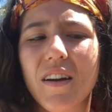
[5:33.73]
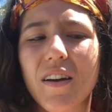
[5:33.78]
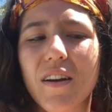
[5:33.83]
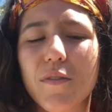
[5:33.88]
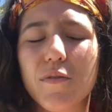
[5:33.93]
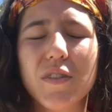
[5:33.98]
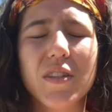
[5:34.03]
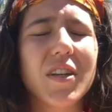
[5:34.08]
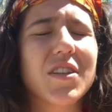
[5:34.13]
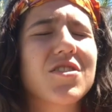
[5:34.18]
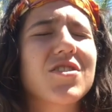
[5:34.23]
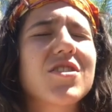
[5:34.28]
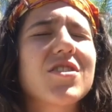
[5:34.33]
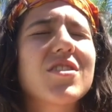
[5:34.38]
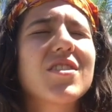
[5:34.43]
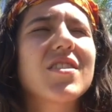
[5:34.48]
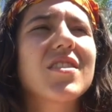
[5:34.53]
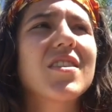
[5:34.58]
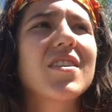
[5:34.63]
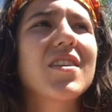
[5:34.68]
of
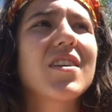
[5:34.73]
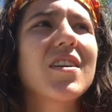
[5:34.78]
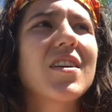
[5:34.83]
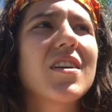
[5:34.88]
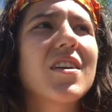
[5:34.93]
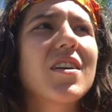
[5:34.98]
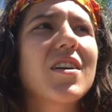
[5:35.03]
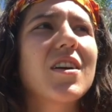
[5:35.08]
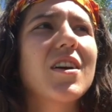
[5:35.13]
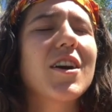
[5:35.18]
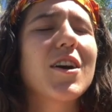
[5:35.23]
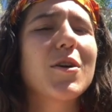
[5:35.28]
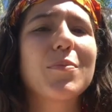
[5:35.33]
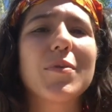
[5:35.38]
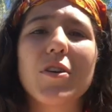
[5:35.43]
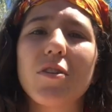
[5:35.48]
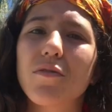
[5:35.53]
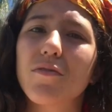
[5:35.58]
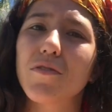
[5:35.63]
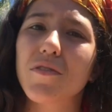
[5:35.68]
such a
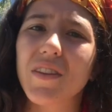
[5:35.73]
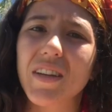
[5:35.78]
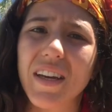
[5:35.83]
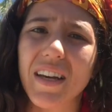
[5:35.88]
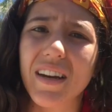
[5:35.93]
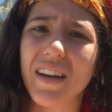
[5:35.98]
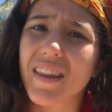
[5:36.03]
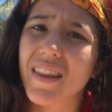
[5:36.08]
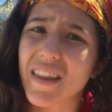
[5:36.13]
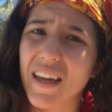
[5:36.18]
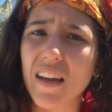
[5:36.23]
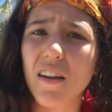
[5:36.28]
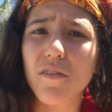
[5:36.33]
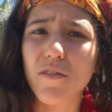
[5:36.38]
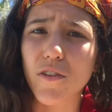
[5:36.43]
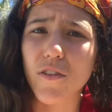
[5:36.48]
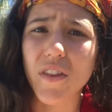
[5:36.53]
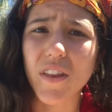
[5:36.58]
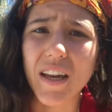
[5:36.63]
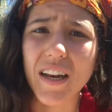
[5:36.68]
beautiful thing and a
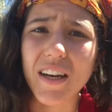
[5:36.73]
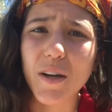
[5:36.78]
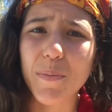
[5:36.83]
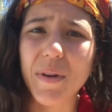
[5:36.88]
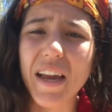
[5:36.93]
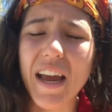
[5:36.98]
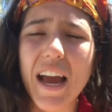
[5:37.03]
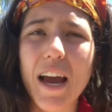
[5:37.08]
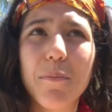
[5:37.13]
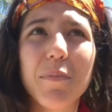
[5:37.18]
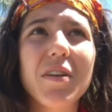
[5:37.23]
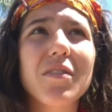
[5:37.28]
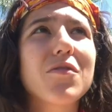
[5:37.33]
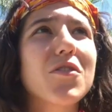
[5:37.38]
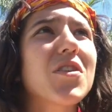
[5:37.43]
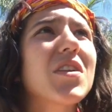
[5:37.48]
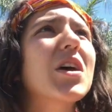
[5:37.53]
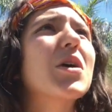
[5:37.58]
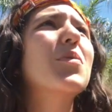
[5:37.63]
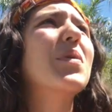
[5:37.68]
thankful thing to be happy
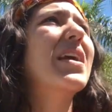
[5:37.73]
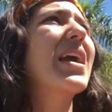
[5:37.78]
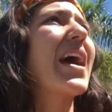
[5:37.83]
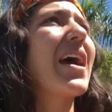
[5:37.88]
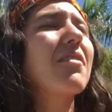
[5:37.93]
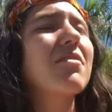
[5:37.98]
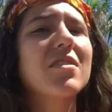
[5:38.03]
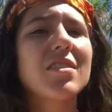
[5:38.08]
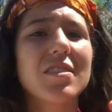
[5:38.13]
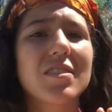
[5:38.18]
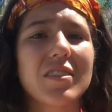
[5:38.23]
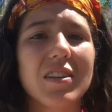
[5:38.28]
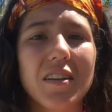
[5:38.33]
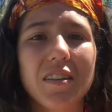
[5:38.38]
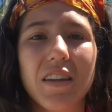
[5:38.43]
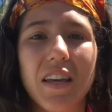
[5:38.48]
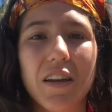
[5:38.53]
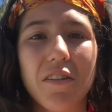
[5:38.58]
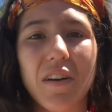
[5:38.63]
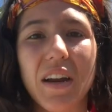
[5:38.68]
for, that we have this
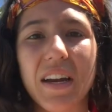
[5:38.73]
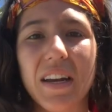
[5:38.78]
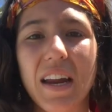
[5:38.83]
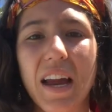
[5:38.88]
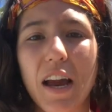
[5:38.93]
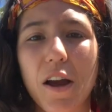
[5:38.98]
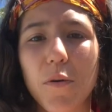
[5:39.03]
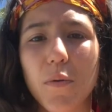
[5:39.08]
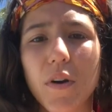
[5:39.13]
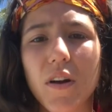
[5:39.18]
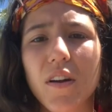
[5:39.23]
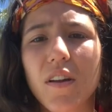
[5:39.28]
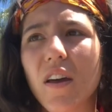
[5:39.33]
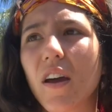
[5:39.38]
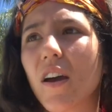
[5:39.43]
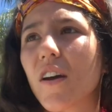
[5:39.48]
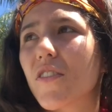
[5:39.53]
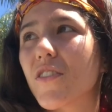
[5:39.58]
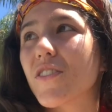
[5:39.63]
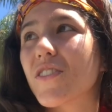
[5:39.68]
sunlight right now where
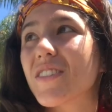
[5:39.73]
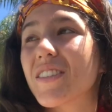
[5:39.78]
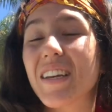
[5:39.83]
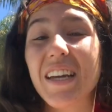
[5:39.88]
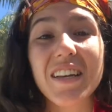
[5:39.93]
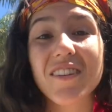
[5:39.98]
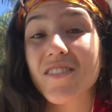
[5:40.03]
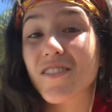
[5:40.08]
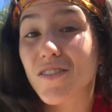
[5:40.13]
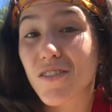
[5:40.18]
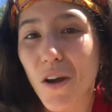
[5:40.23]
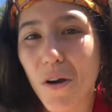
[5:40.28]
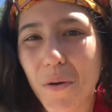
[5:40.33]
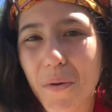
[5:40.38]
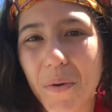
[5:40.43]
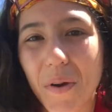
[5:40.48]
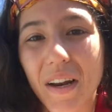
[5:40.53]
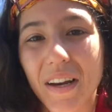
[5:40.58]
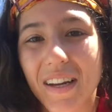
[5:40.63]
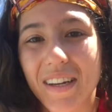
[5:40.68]
other states
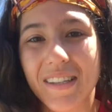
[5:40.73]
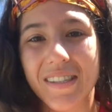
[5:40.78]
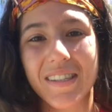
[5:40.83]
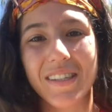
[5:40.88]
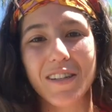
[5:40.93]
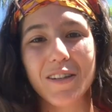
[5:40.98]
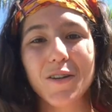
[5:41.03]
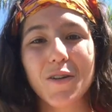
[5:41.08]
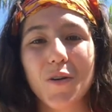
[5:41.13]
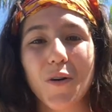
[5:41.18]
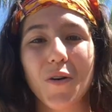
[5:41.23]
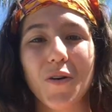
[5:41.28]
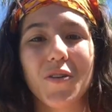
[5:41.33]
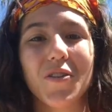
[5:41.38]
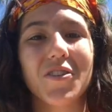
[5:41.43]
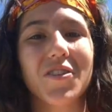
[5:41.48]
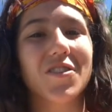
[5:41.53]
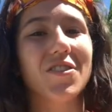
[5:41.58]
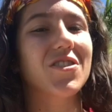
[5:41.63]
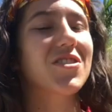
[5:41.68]
don't and it's still
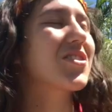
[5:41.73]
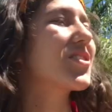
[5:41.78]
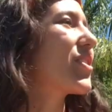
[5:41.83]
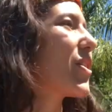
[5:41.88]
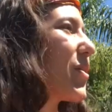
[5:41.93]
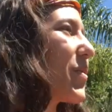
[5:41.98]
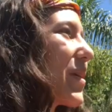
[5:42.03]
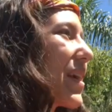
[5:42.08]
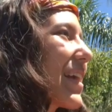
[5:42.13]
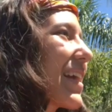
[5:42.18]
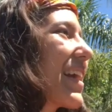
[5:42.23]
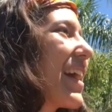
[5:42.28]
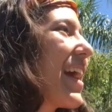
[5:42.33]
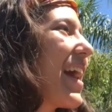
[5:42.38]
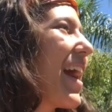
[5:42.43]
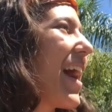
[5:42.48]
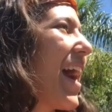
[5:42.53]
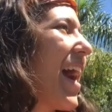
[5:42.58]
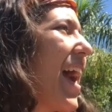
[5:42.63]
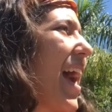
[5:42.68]
cold or snowy.
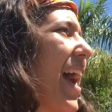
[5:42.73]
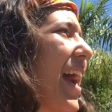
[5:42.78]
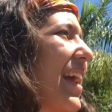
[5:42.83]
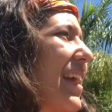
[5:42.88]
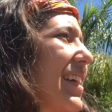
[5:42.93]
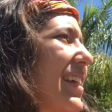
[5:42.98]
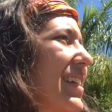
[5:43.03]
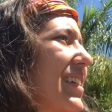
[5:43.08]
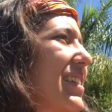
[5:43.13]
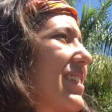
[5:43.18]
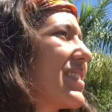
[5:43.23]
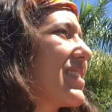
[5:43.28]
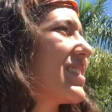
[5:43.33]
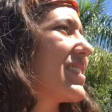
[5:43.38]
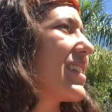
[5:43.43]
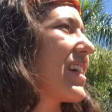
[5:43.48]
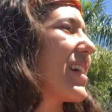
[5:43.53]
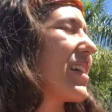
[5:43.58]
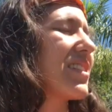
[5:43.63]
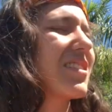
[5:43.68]
And
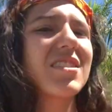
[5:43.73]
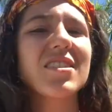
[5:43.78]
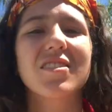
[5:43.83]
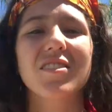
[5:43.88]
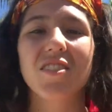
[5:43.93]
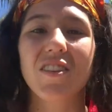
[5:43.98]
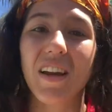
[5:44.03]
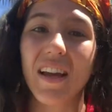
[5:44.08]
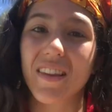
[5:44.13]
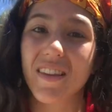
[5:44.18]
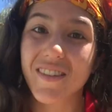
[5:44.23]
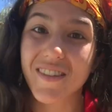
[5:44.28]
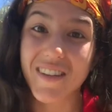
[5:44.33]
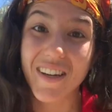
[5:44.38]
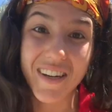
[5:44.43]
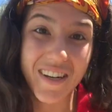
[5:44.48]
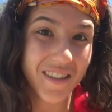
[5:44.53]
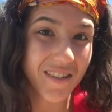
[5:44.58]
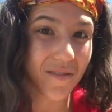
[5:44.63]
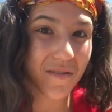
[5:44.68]
I just look at the
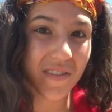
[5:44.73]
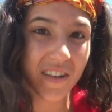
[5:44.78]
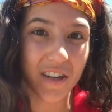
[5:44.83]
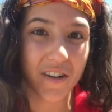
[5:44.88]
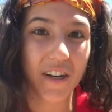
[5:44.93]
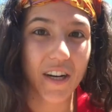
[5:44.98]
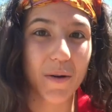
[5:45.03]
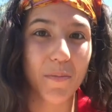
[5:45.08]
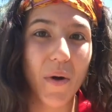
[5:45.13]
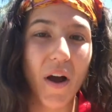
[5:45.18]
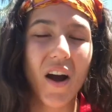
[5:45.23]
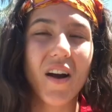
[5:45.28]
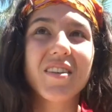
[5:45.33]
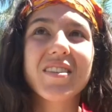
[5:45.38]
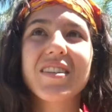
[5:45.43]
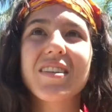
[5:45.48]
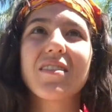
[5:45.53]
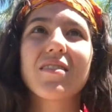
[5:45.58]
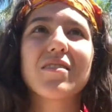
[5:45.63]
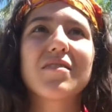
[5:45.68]
sun as a very
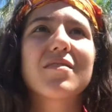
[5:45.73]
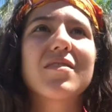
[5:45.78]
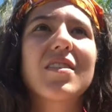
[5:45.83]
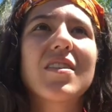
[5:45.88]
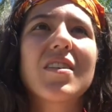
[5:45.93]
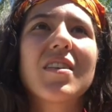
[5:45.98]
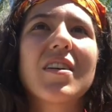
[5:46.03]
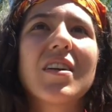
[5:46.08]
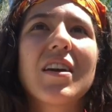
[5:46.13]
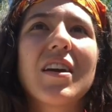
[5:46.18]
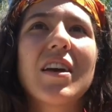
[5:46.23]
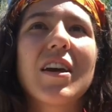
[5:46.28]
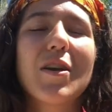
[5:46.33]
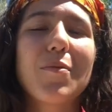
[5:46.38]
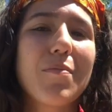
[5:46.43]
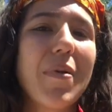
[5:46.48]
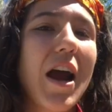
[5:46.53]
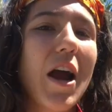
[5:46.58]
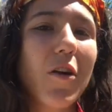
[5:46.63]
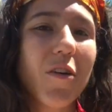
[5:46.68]
positive,
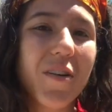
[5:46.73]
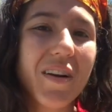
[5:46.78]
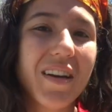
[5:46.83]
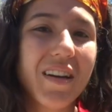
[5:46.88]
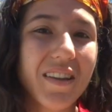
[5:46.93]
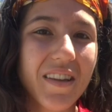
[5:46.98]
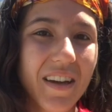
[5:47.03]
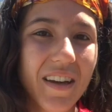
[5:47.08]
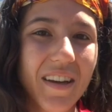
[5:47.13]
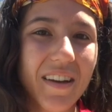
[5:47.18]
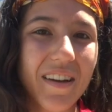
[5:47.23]
empowering thing.